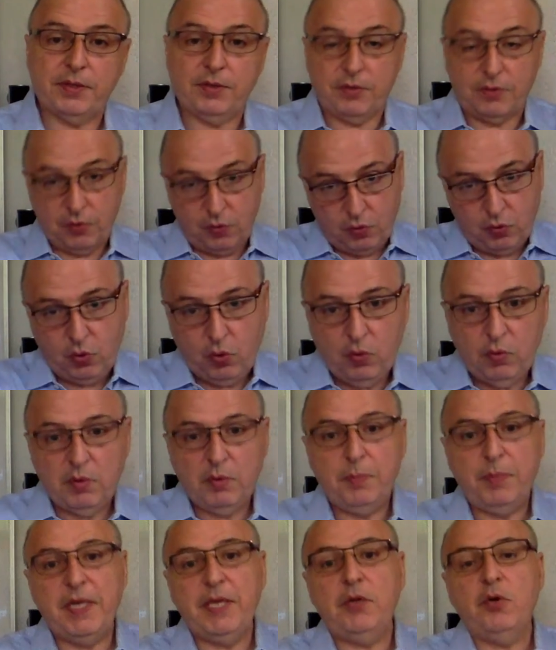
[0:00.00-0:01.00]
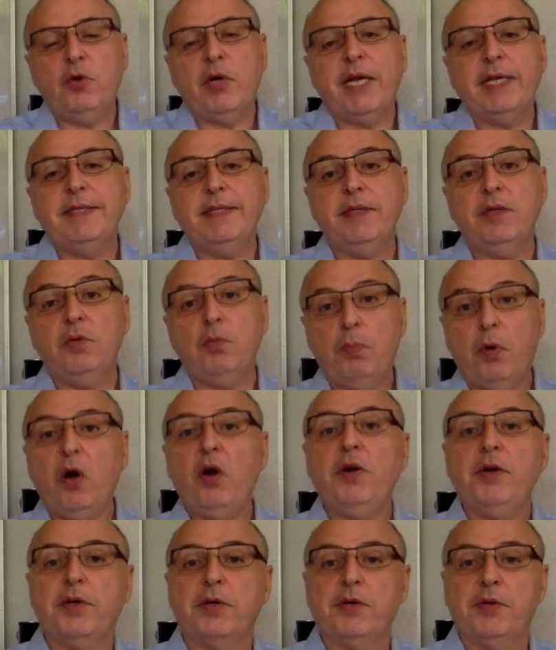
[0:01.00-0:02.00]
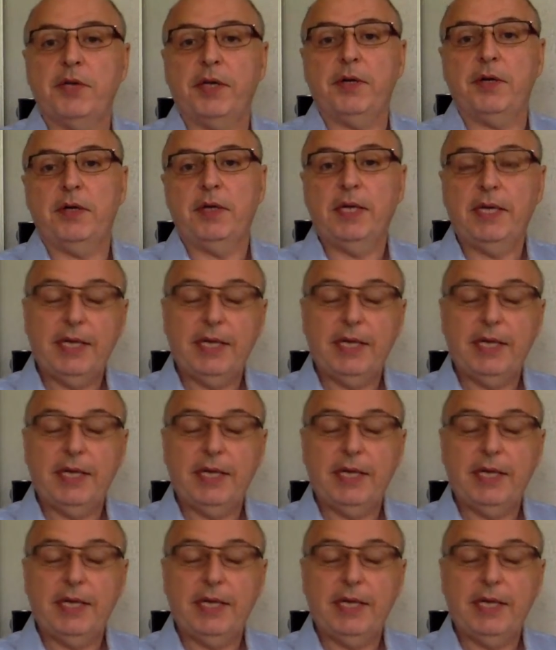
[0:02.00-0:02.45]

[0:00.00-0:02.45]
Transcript: So who would be your ideal partner there?